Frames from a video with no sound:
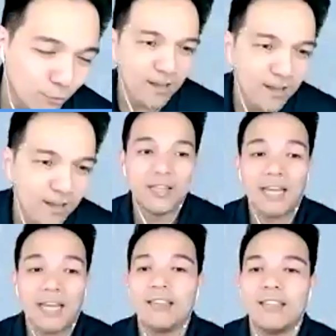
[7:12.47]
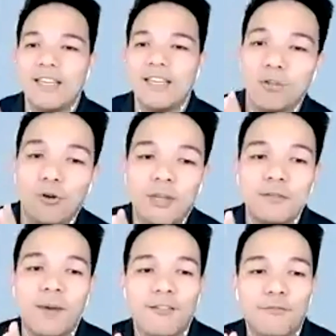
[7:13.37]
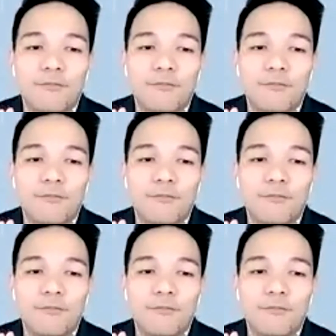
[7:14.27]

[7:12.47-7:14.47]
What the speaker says: debt isn't always bad for you.